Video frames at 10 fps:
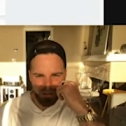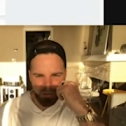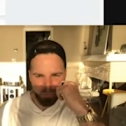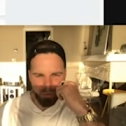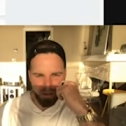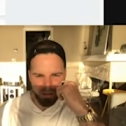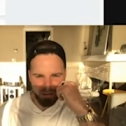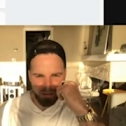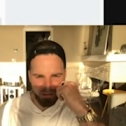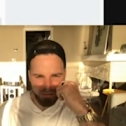
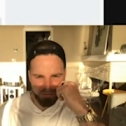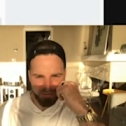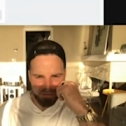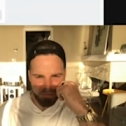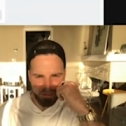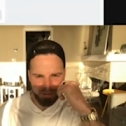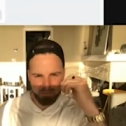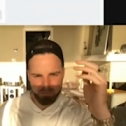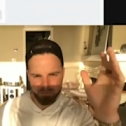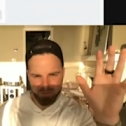well on Facebook.
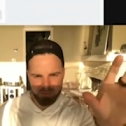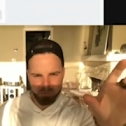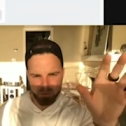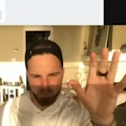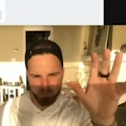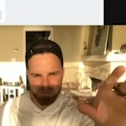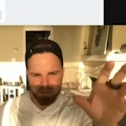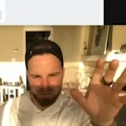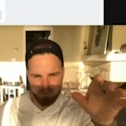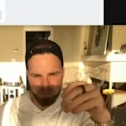Facebook wants
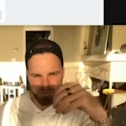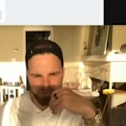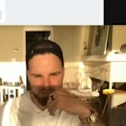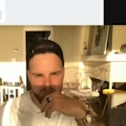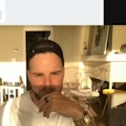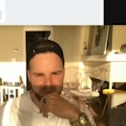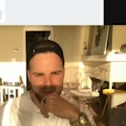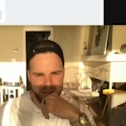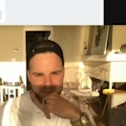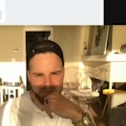it to be a Facebook
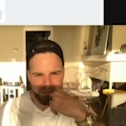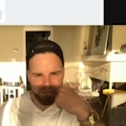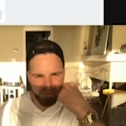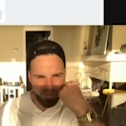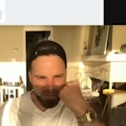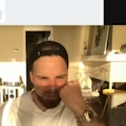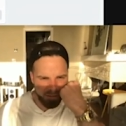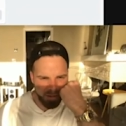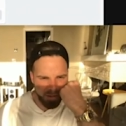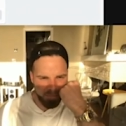Live,
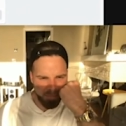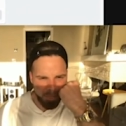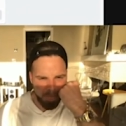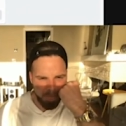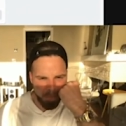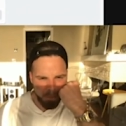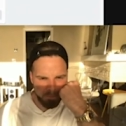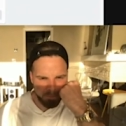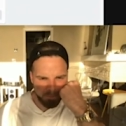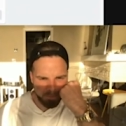right?
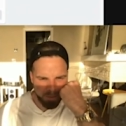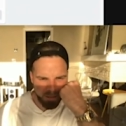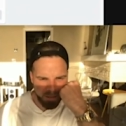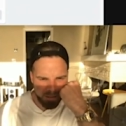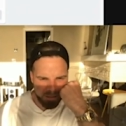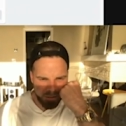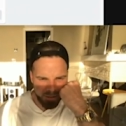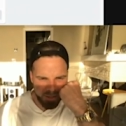So I think